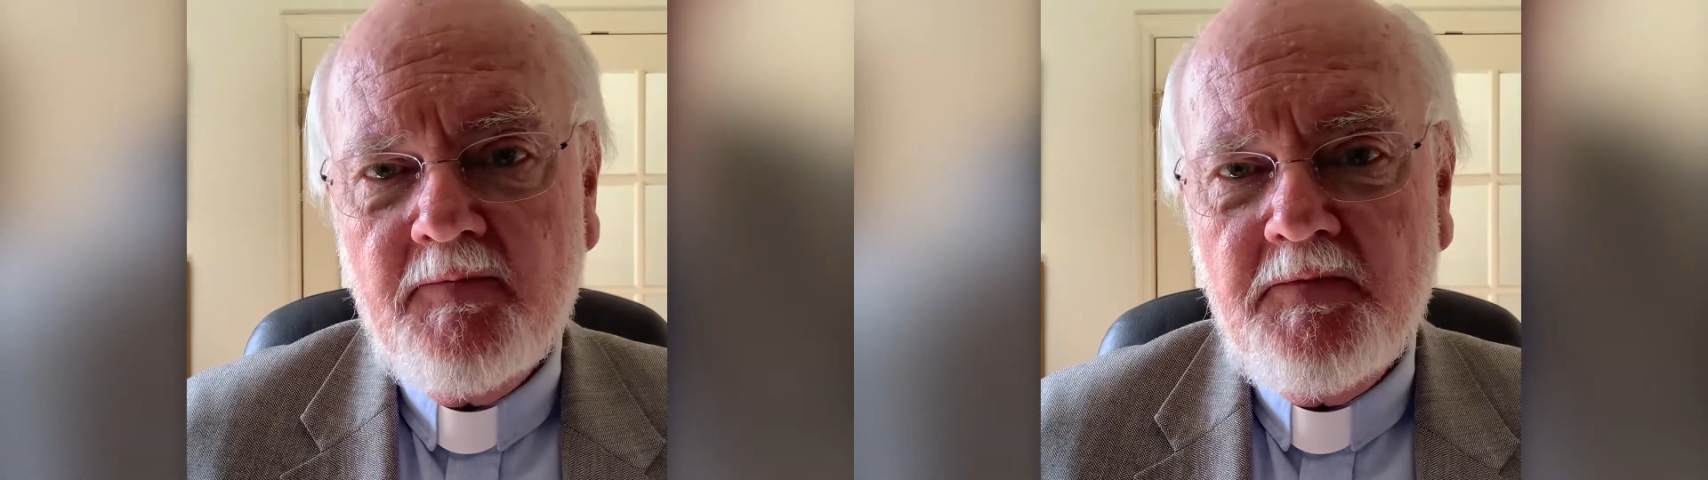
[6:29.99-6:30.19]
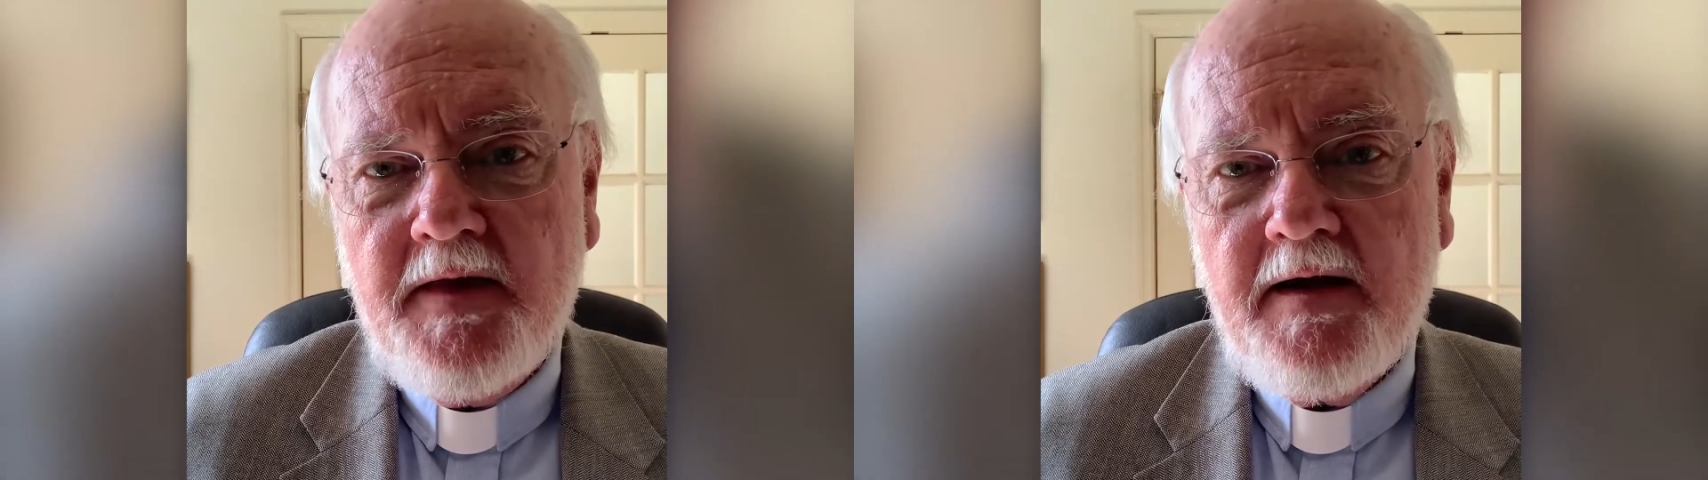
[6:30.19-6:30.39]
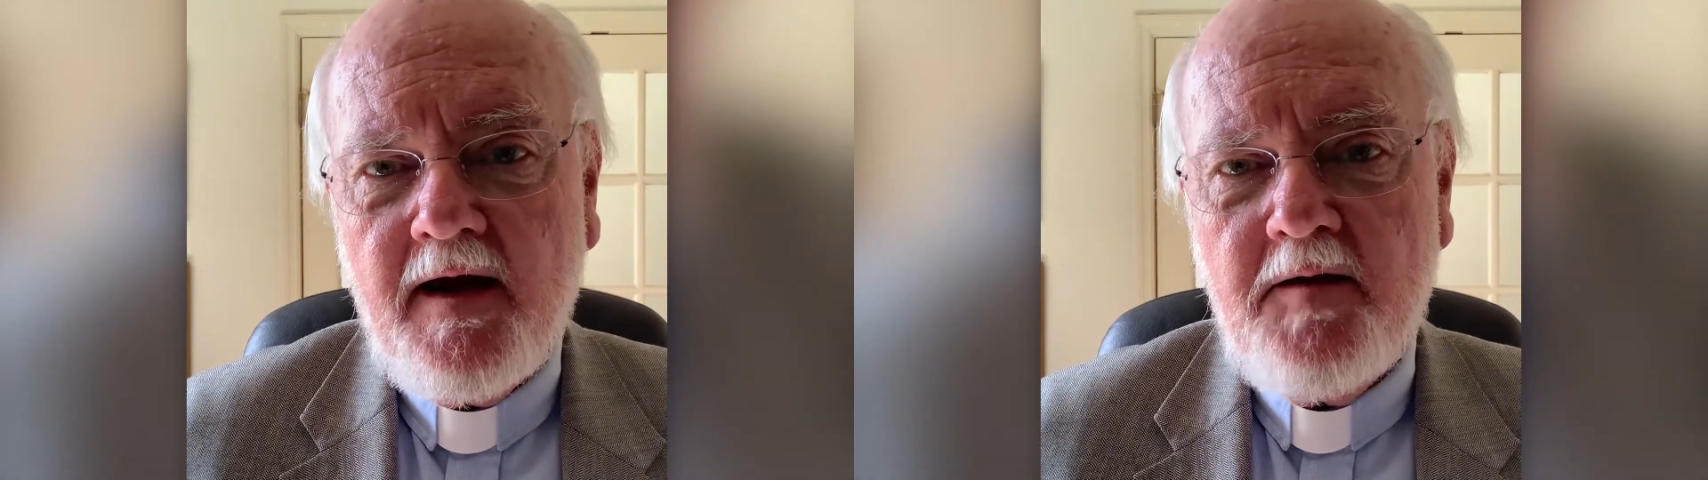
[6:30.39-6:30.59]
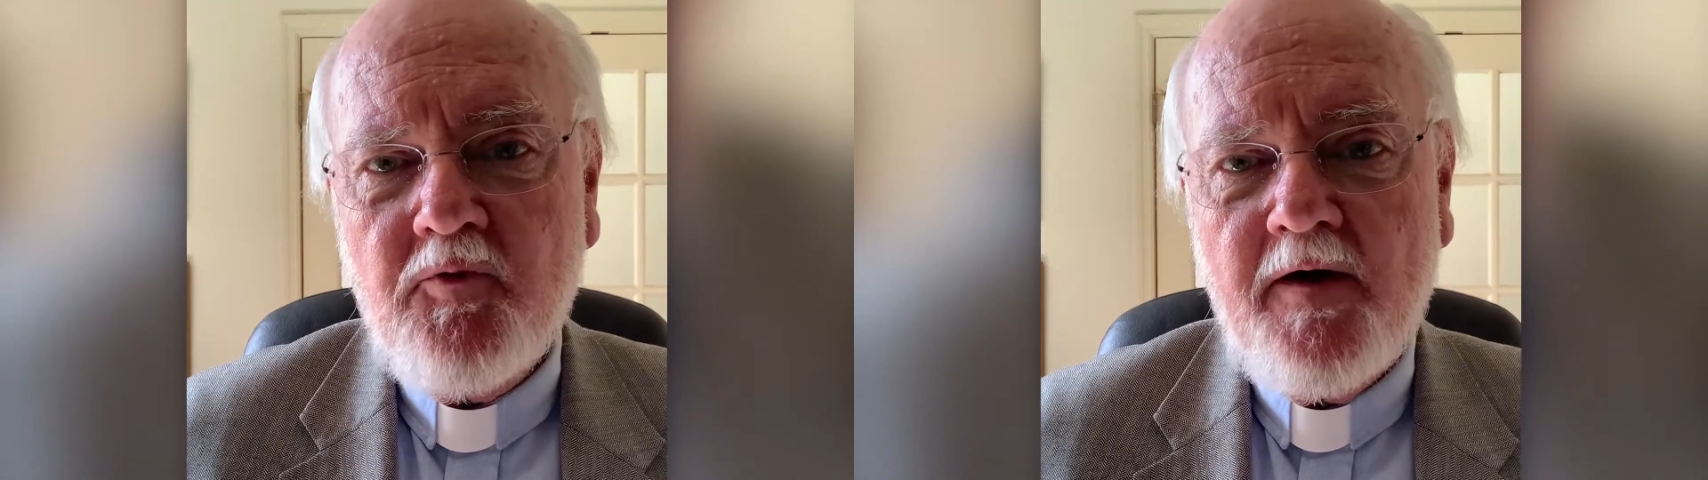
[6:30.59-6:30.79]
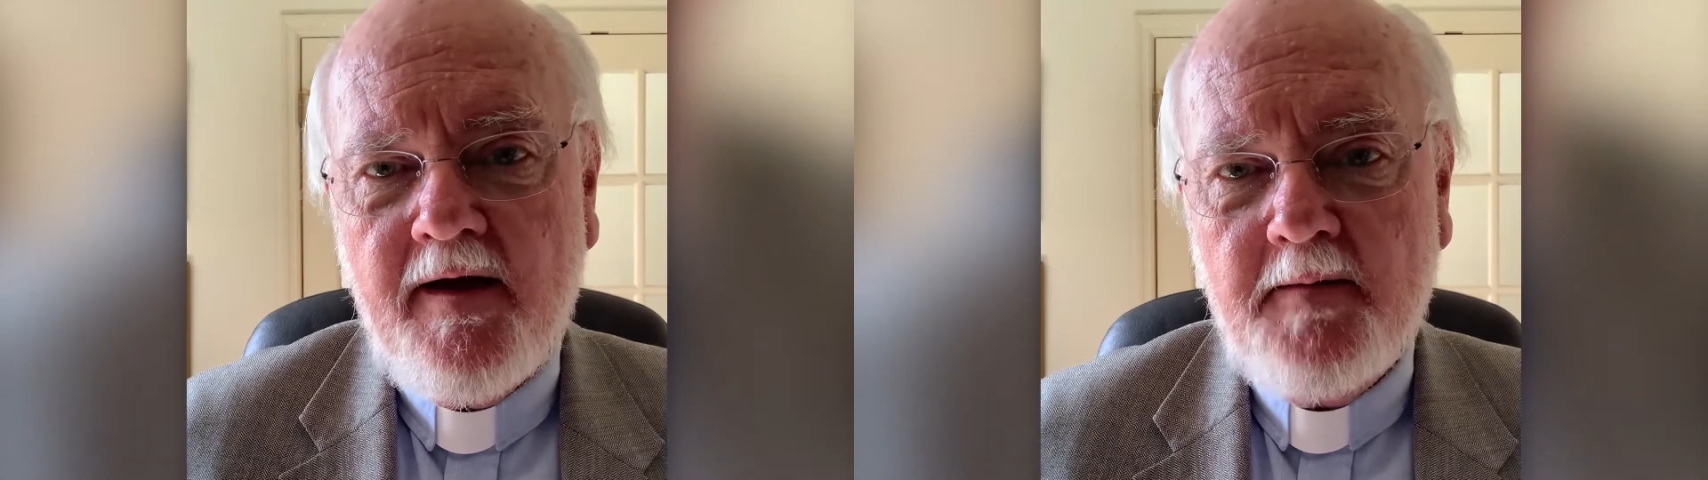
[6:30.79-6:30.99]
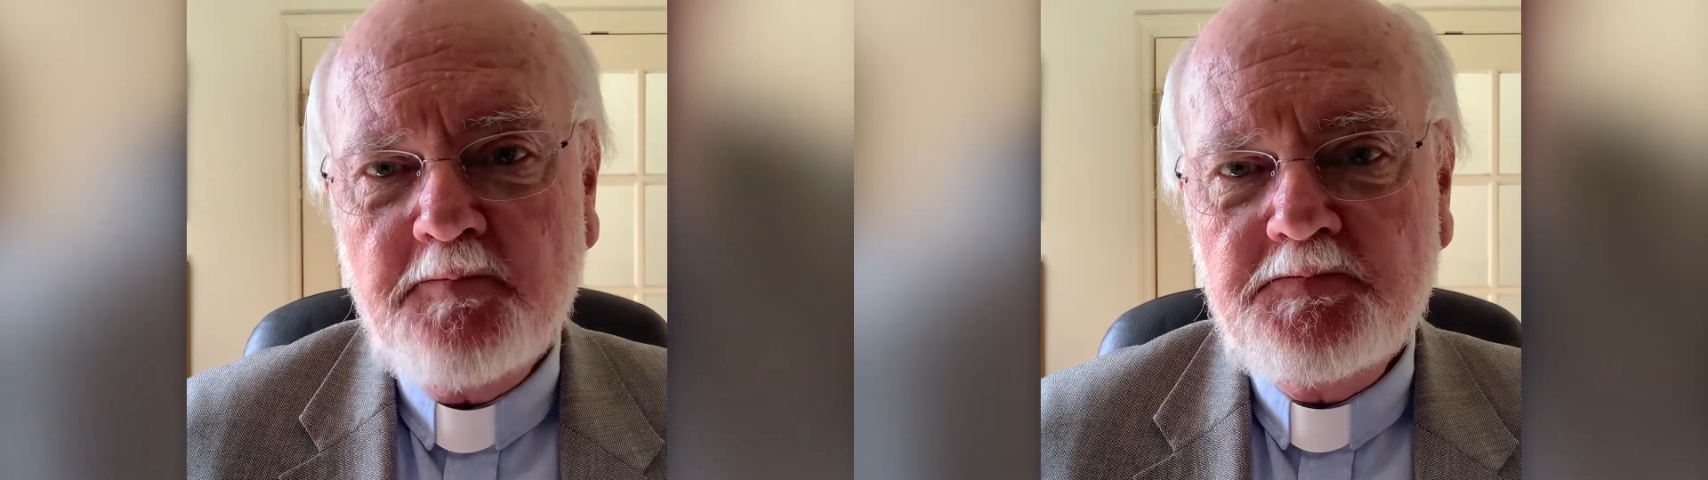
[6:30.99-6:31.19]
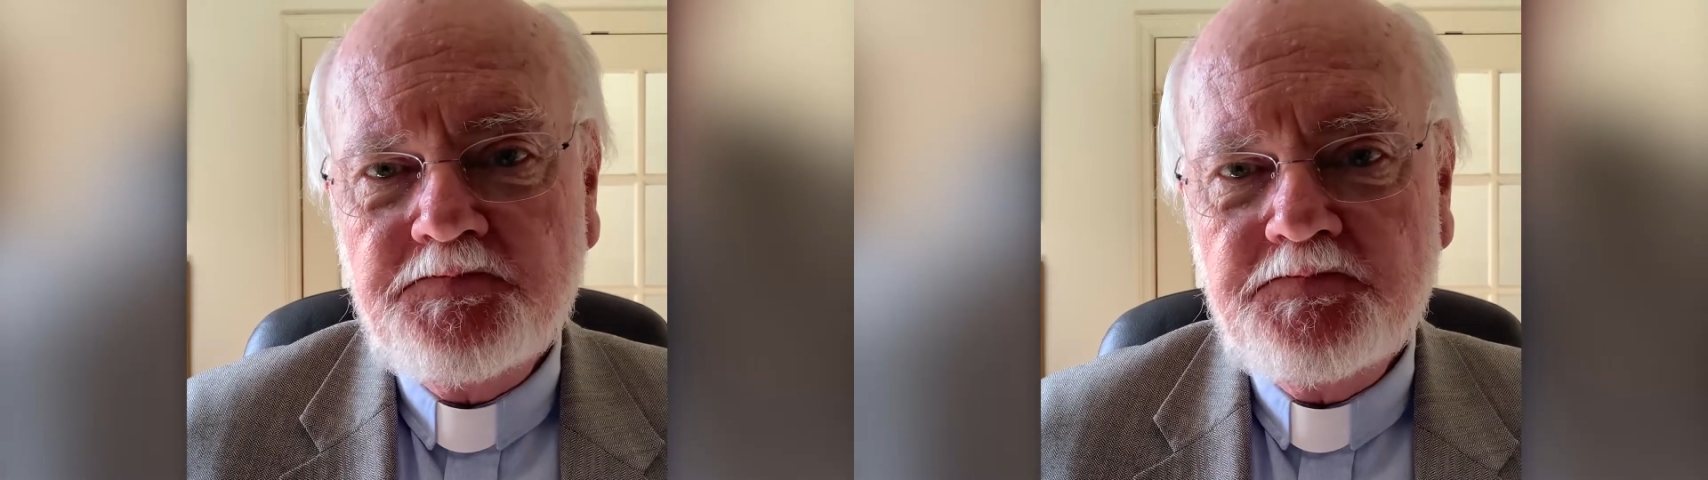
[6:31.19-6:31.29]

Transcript: that Abraham,